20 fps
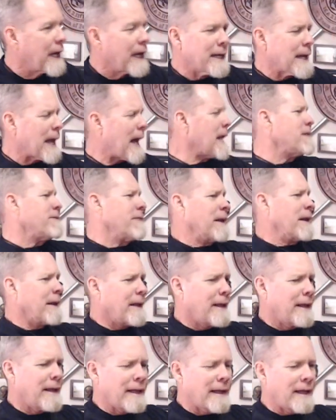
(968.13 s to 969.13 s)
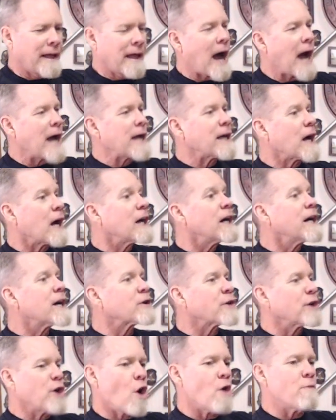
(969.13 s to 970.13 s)
Not even. I
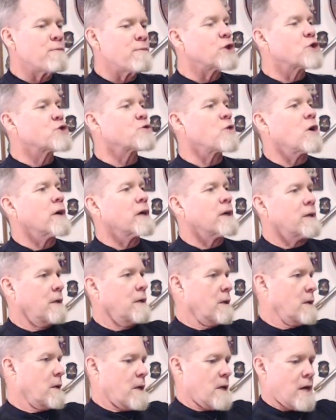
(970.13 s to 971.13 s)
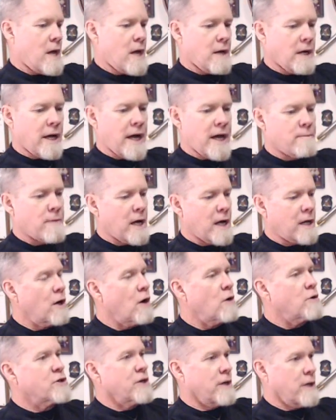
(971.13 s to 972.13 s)
literally opened the trunk and laid my
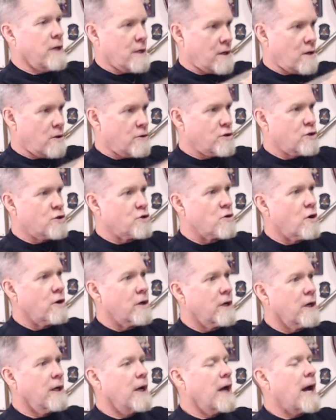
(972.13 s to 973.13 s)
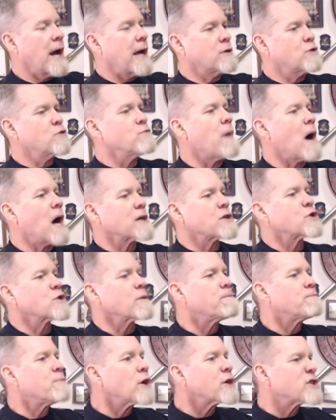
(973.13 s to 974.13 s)
clothes in it and closed the trunk. I had 2 boxes
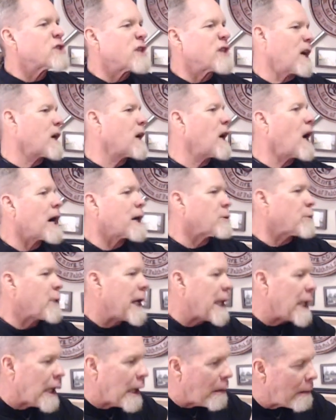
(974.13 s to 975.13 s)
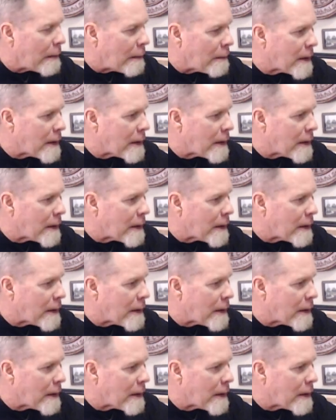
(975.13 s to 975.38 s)
of books and a clock radio. Right.